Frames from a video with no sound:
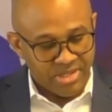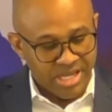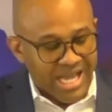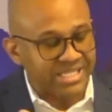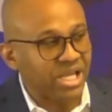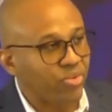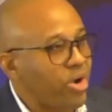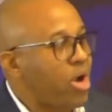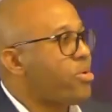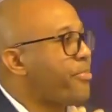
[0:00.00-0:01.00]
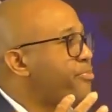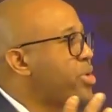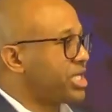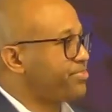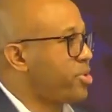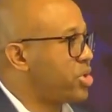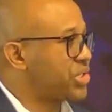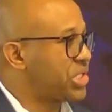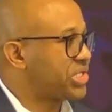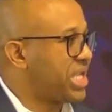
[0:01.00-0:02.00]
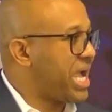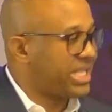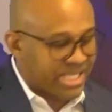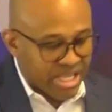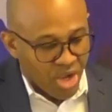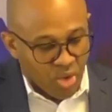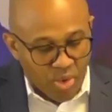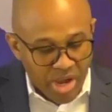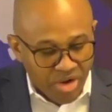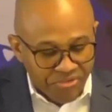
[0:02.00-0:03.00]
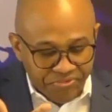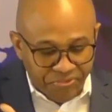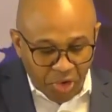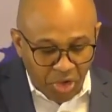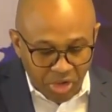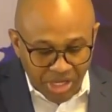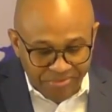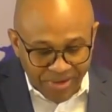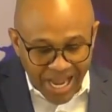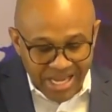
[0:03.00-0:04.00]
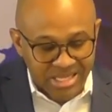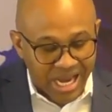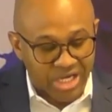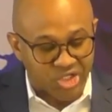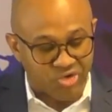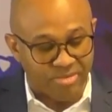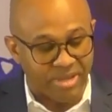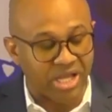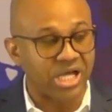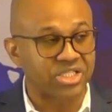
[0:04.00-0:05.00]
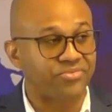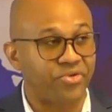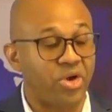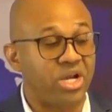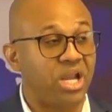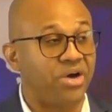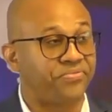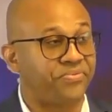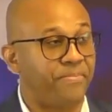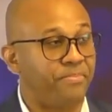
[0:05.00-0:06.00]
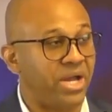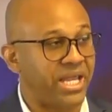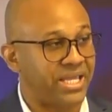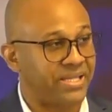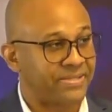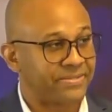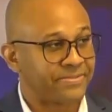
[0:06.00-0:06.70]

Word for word: I said we are a prosperous society. We are full of idolatry because of our love for money.